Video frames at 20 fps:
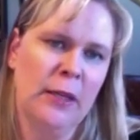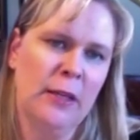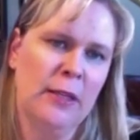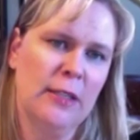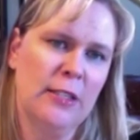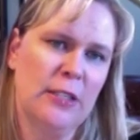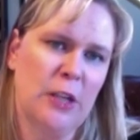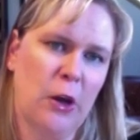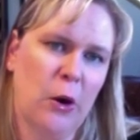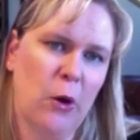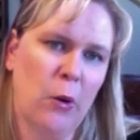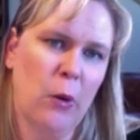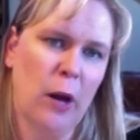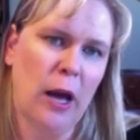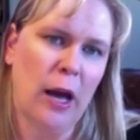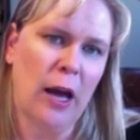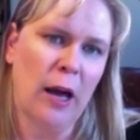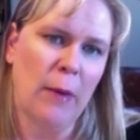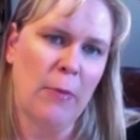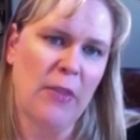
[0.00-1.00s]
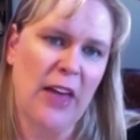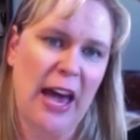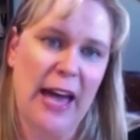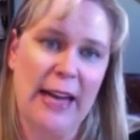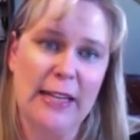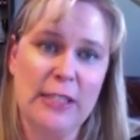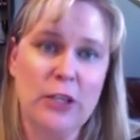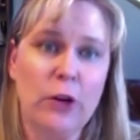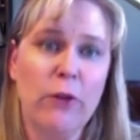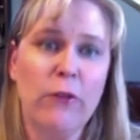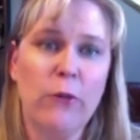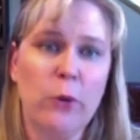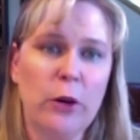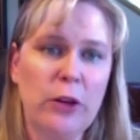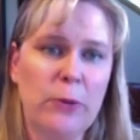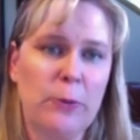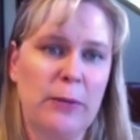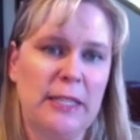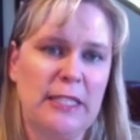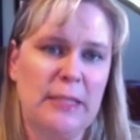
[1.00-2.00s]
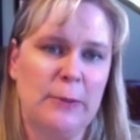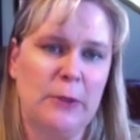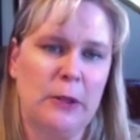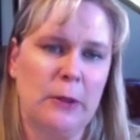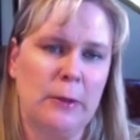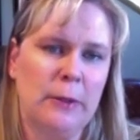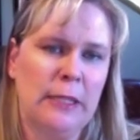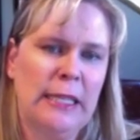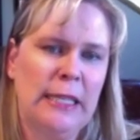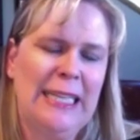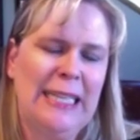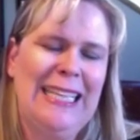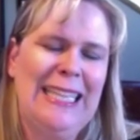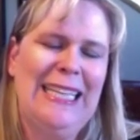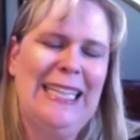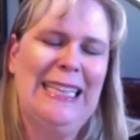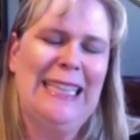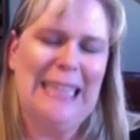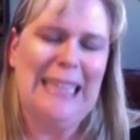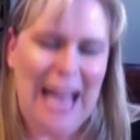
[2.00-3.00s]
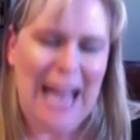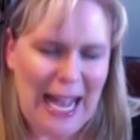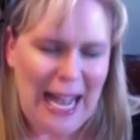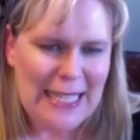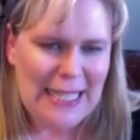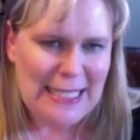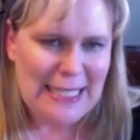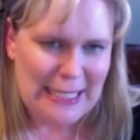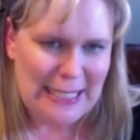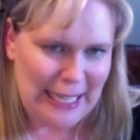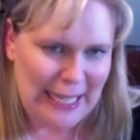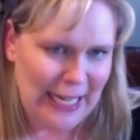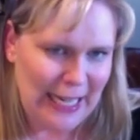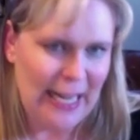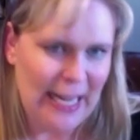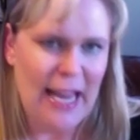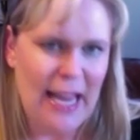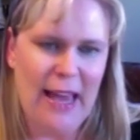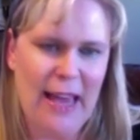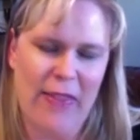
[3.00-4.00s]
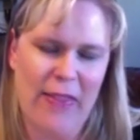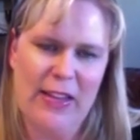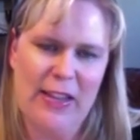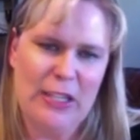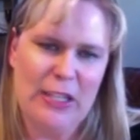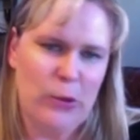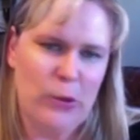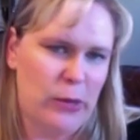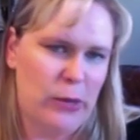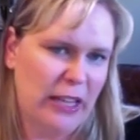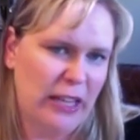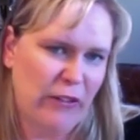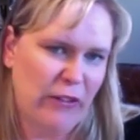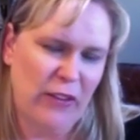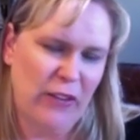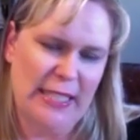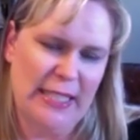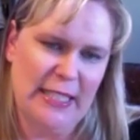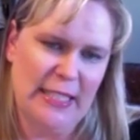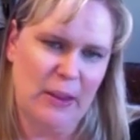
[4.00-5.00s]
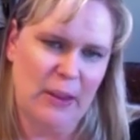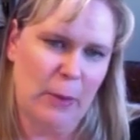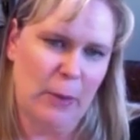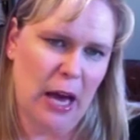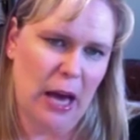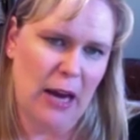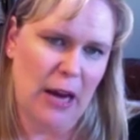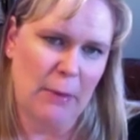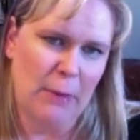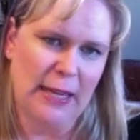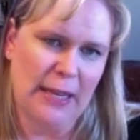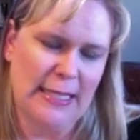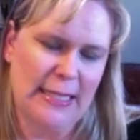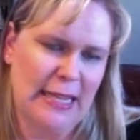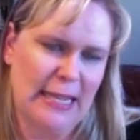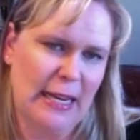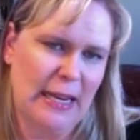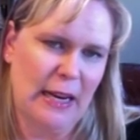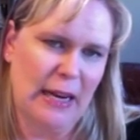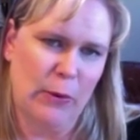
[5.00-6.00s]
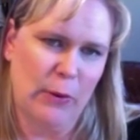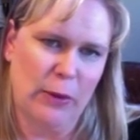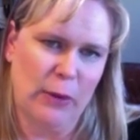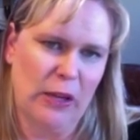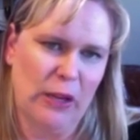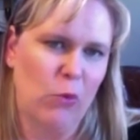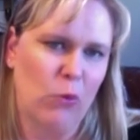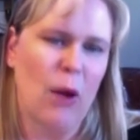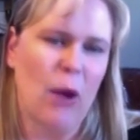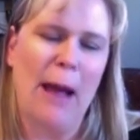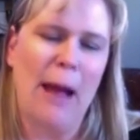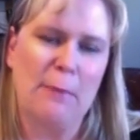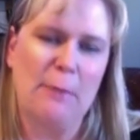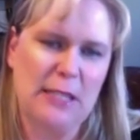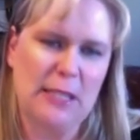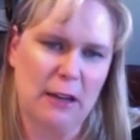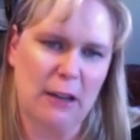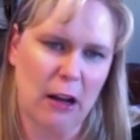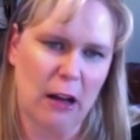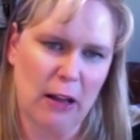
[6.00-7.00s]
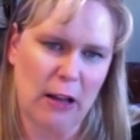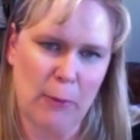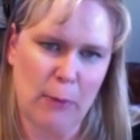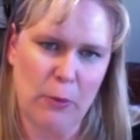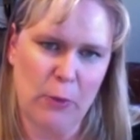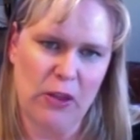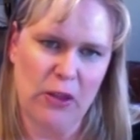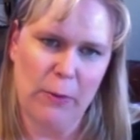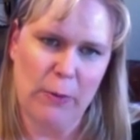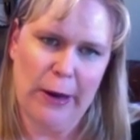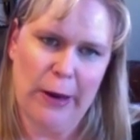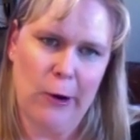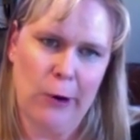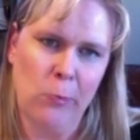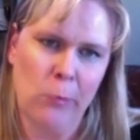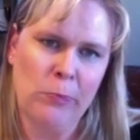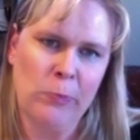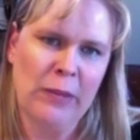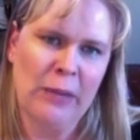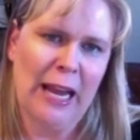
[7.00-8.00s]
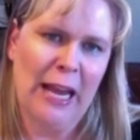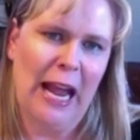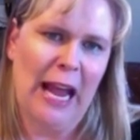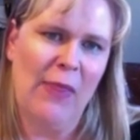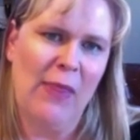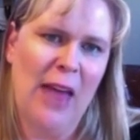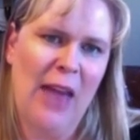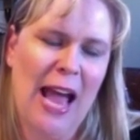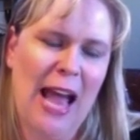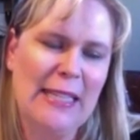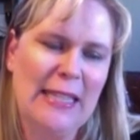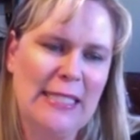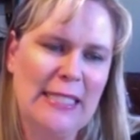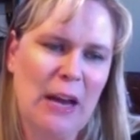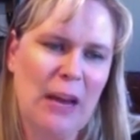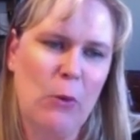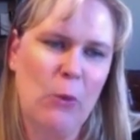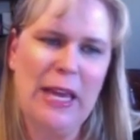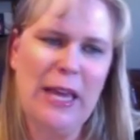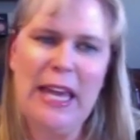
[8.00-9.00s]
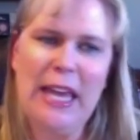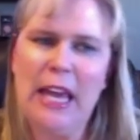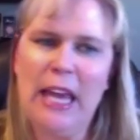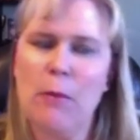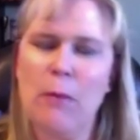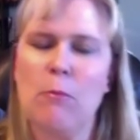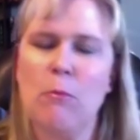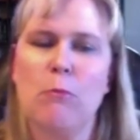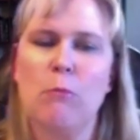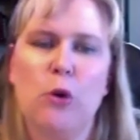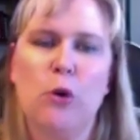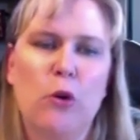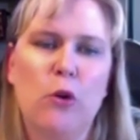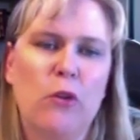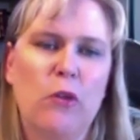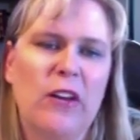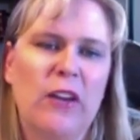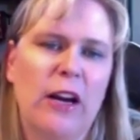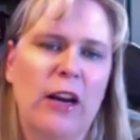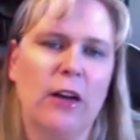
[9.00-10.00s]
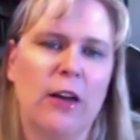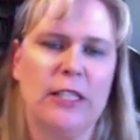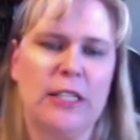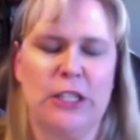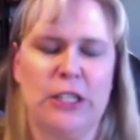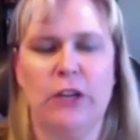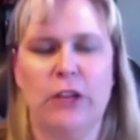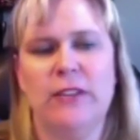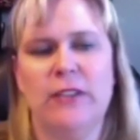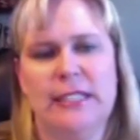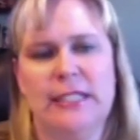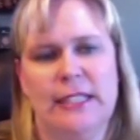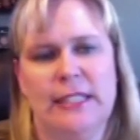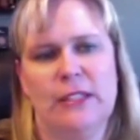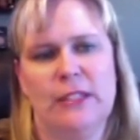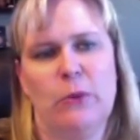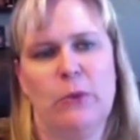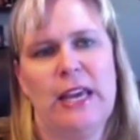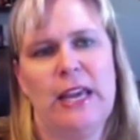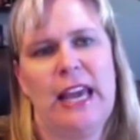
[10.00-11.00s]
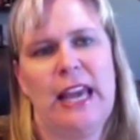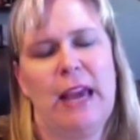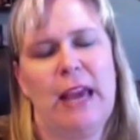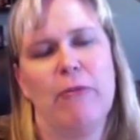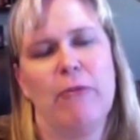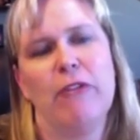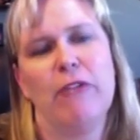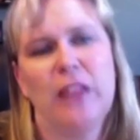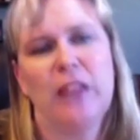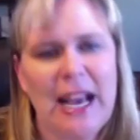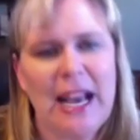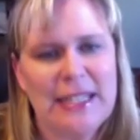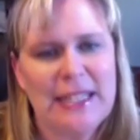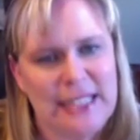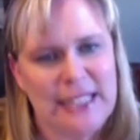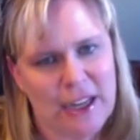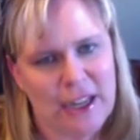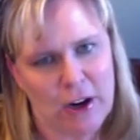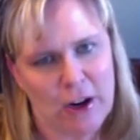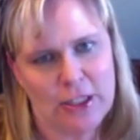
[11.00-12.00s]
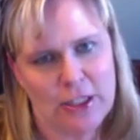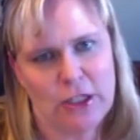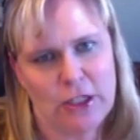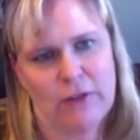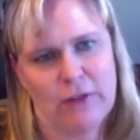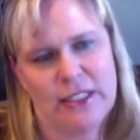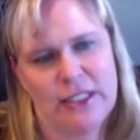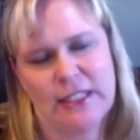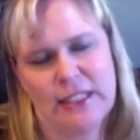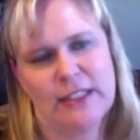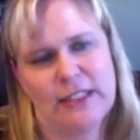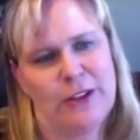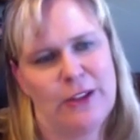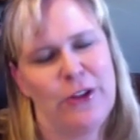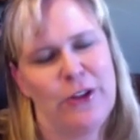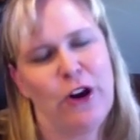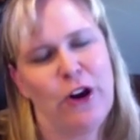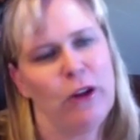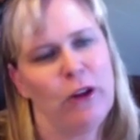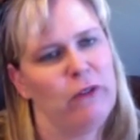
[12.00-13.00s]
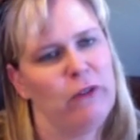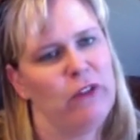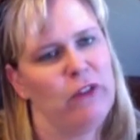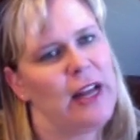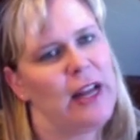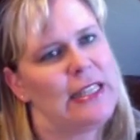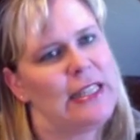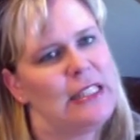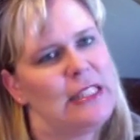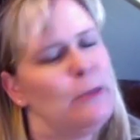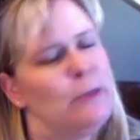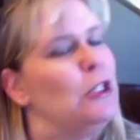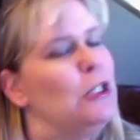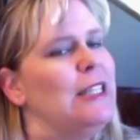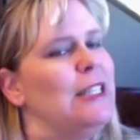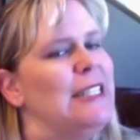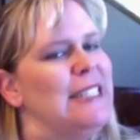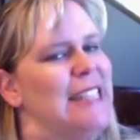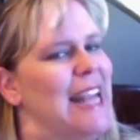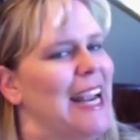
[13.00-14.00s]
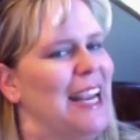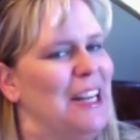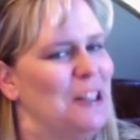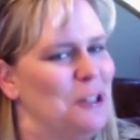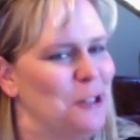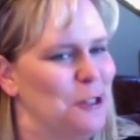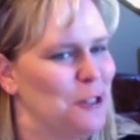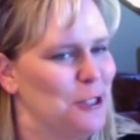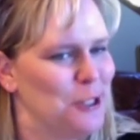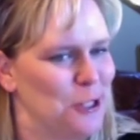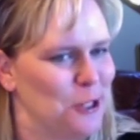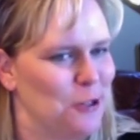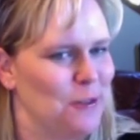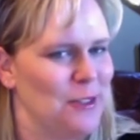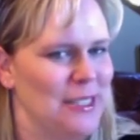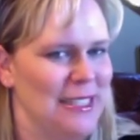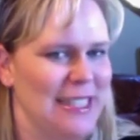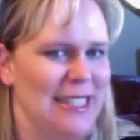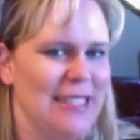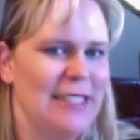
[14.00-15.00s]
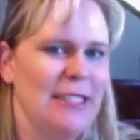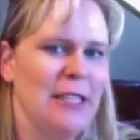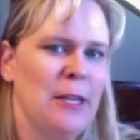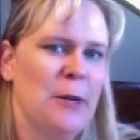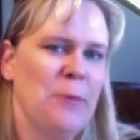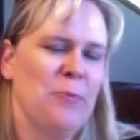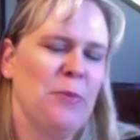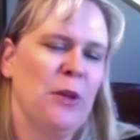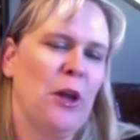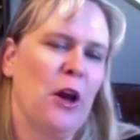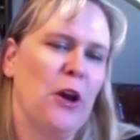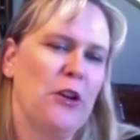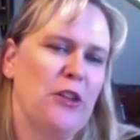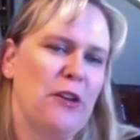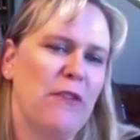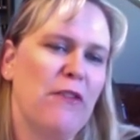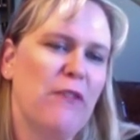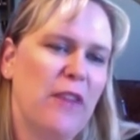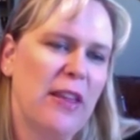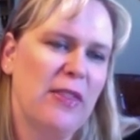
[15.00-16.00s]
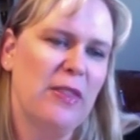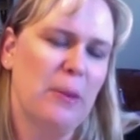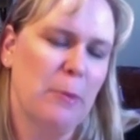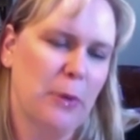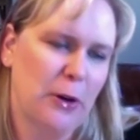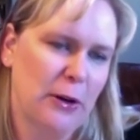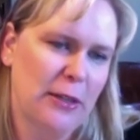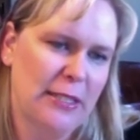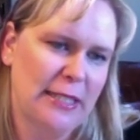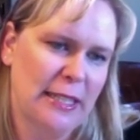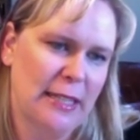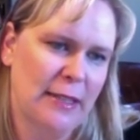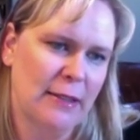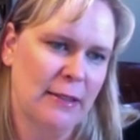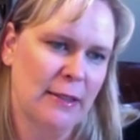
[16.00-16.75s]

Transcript: So that is our 4th principle. Lastly, and this really fits at the bottom because it really wraps it all up with a bow, and that's that we keep moving our services and we keep flexing our services. So they're called flexible and tailored services to fit the person.